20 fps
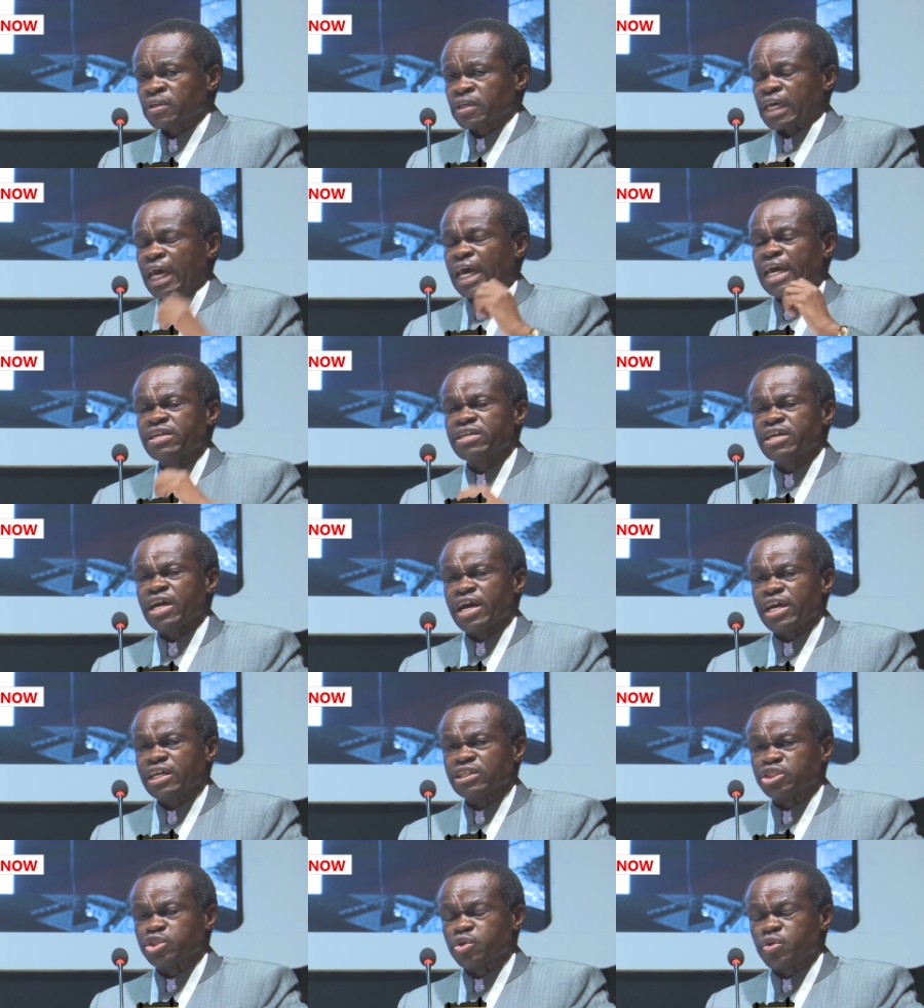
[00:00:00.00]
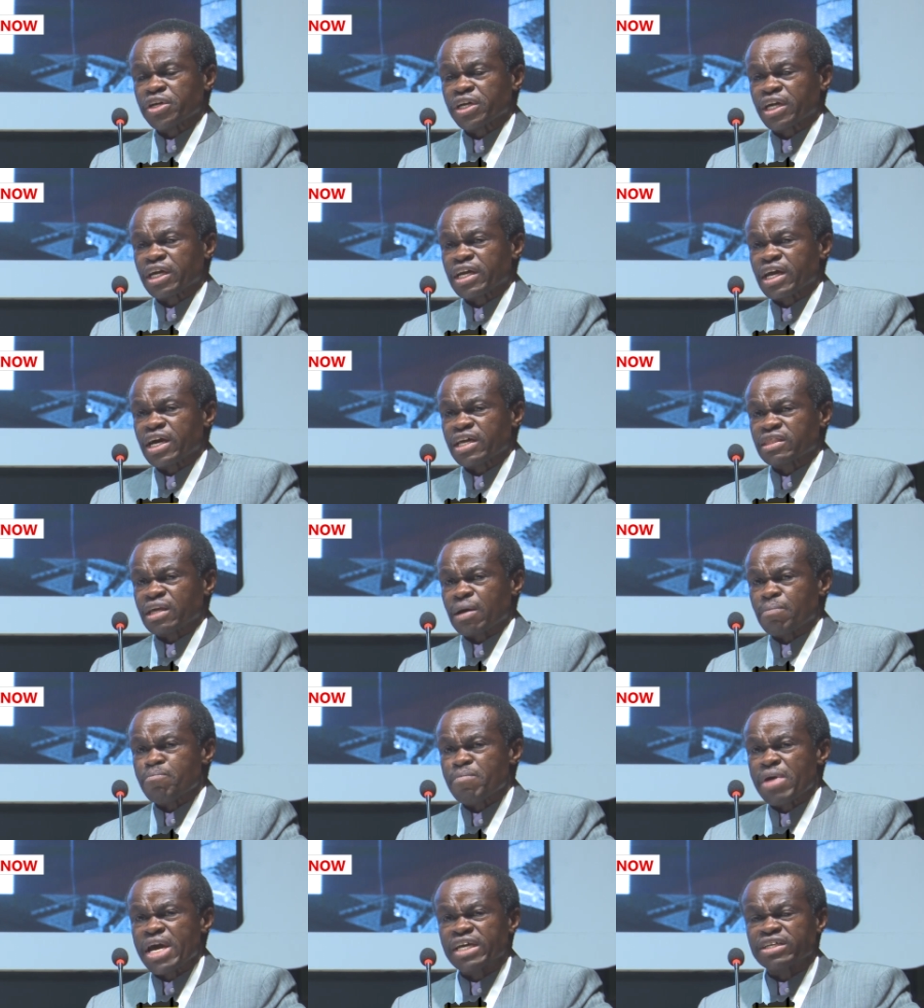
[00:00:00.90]
Kenya is doing another
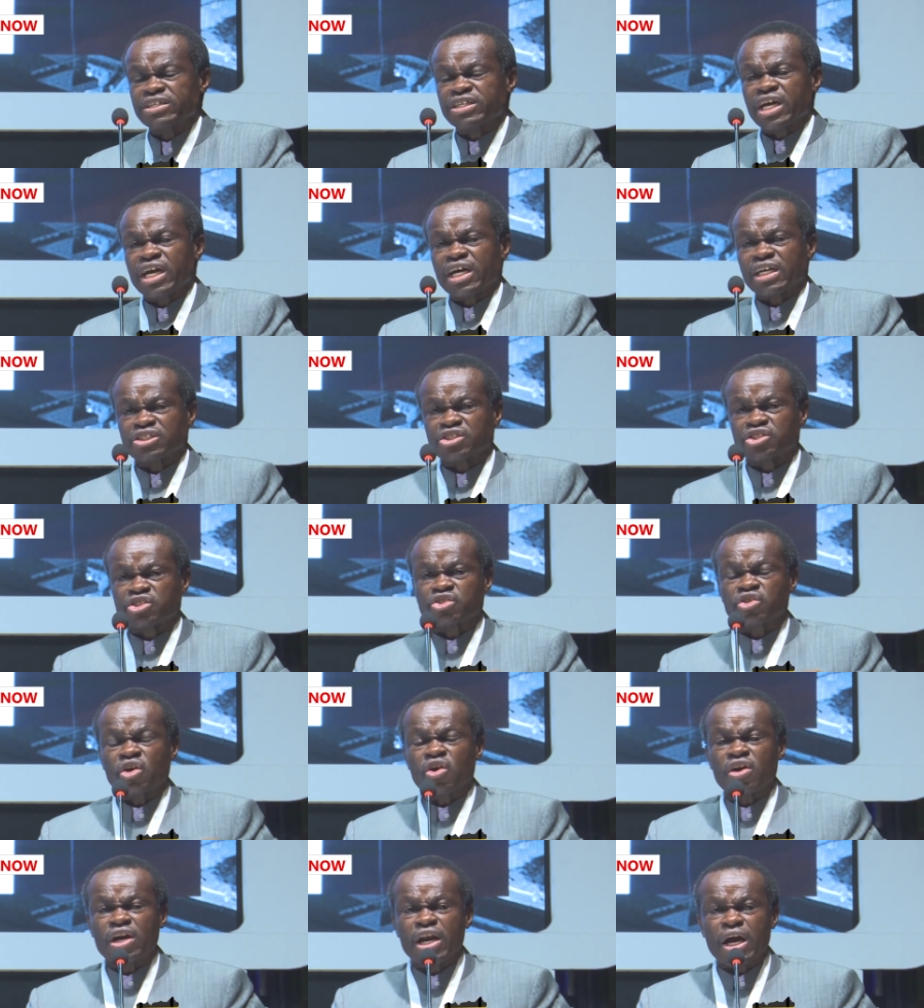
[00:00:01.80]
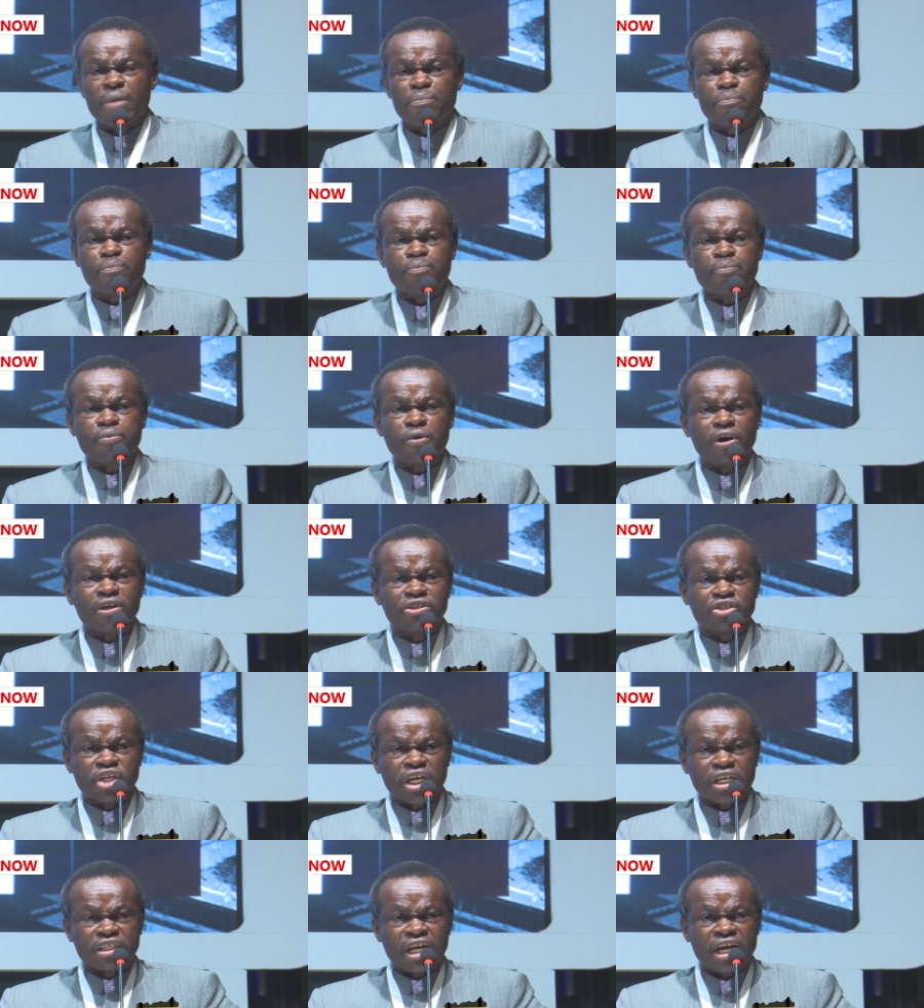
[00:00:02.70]
major solar
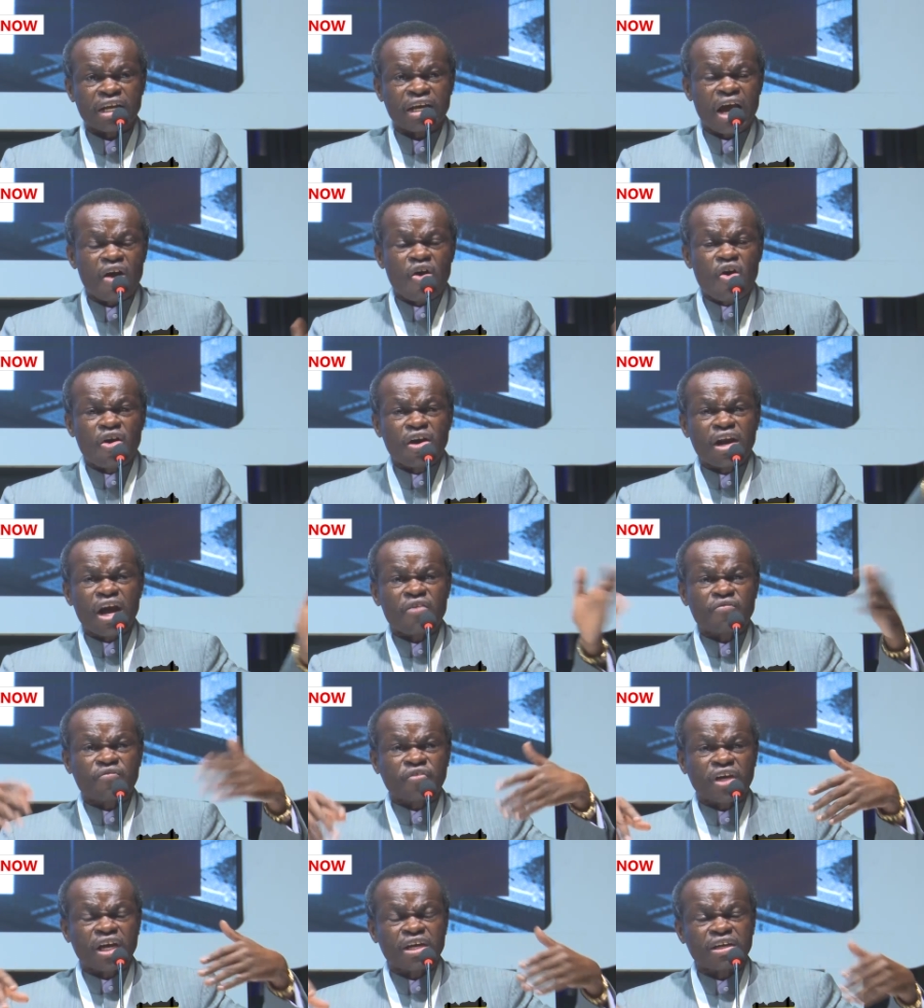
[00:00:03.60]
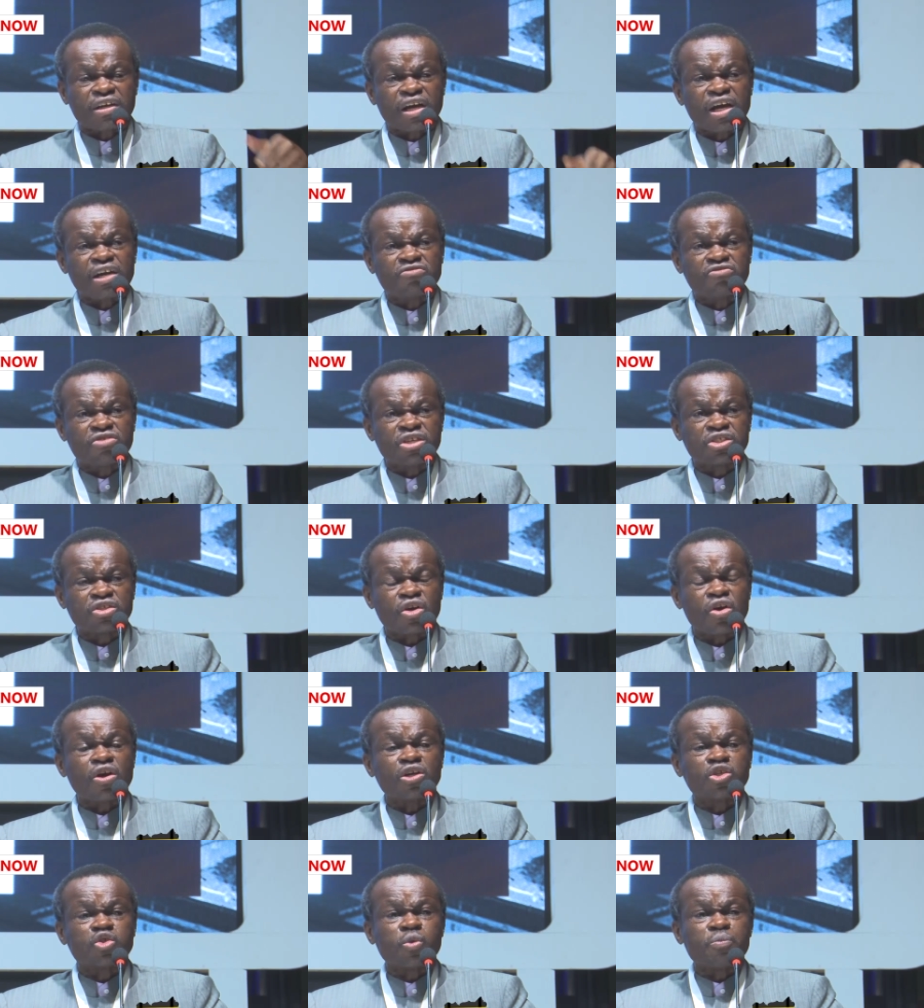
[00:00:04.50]
project, and all African countries
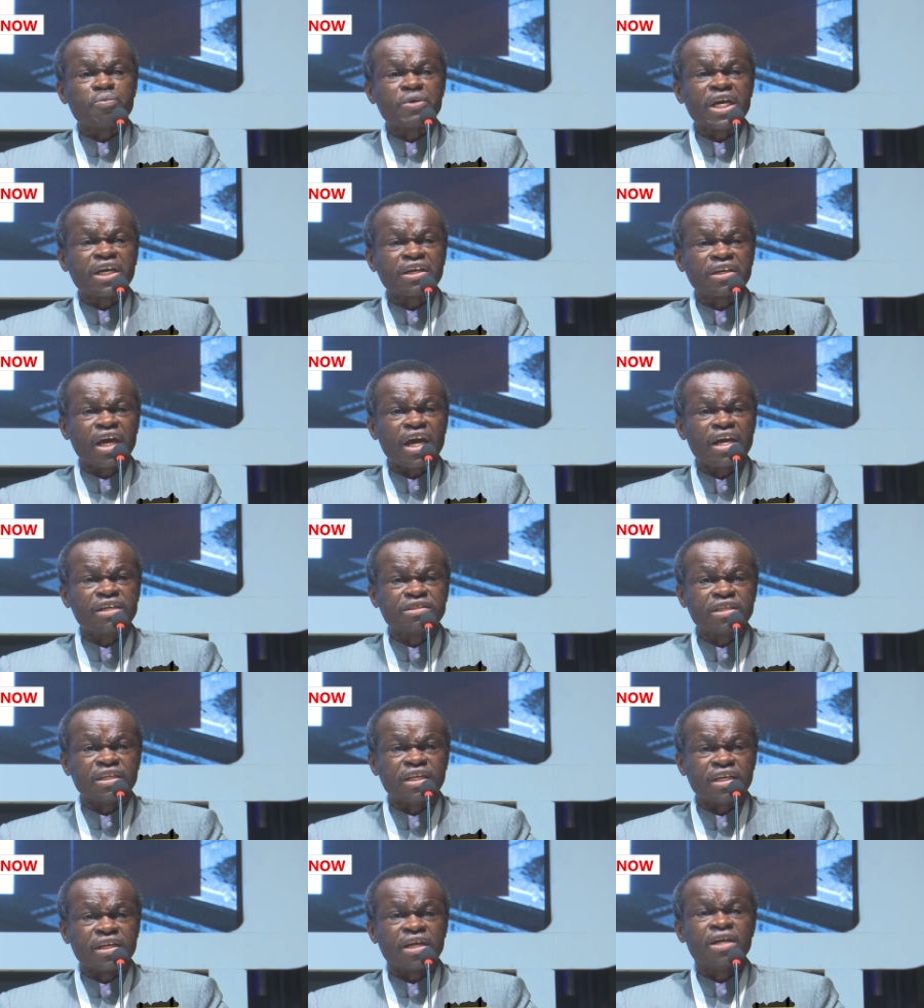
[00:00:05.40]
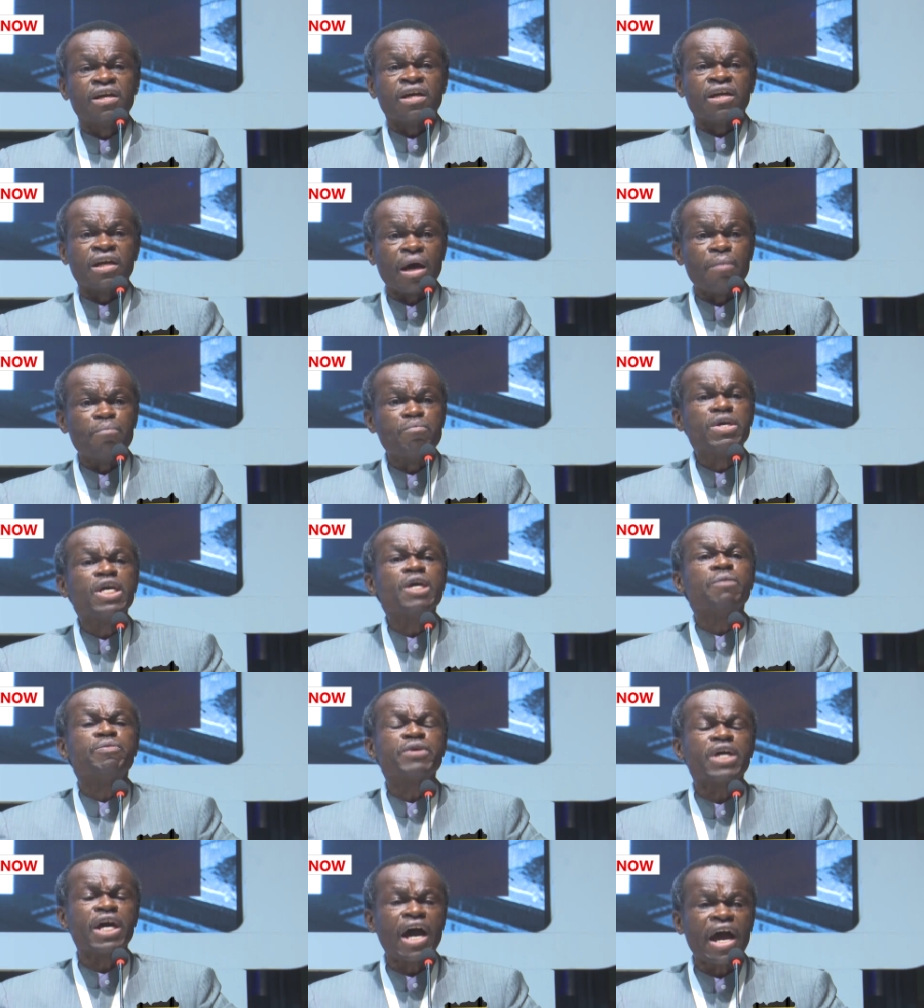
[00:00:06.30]
ought to be engaged in it.
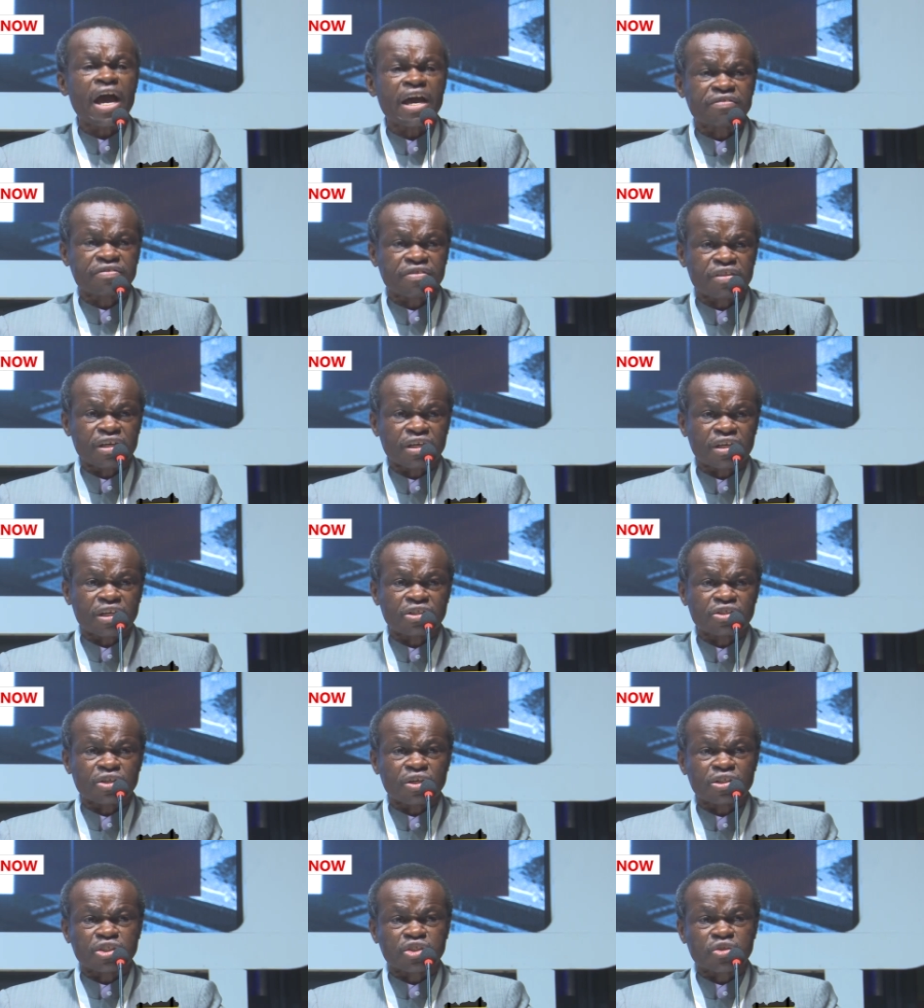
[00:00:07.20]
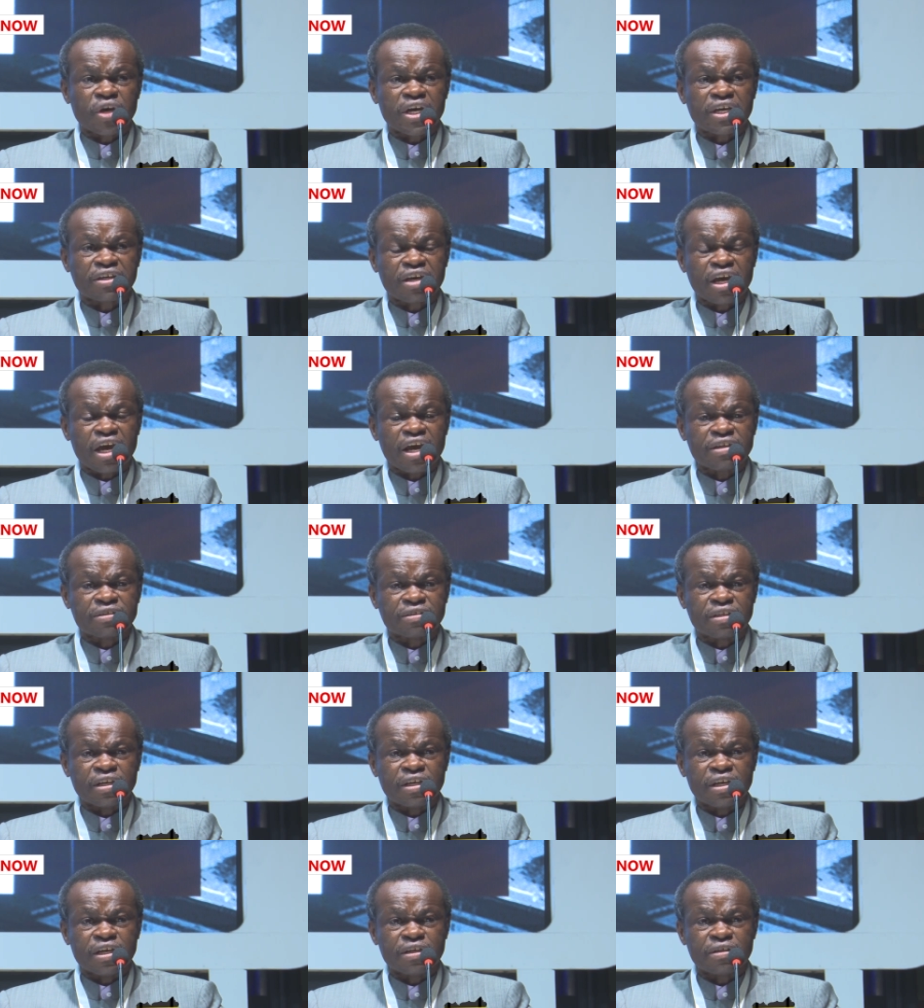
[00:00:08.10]
Namibia, I think, is also engaged
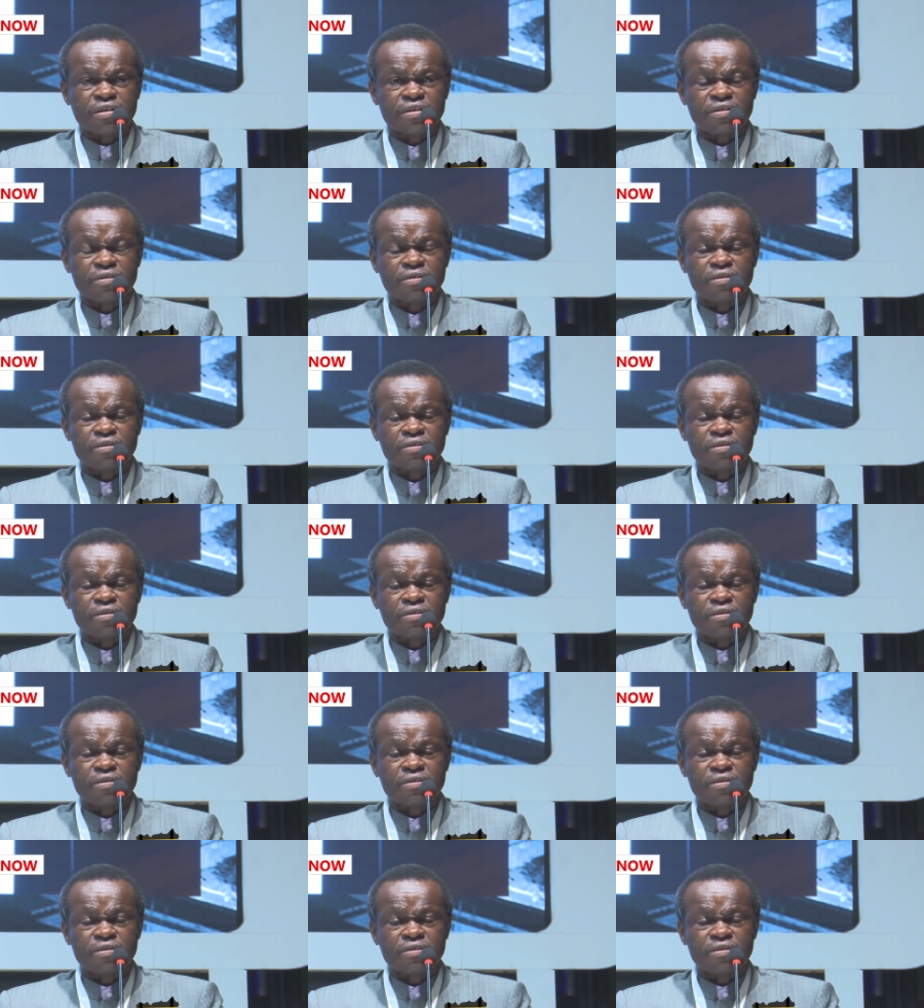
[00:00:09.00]
in it.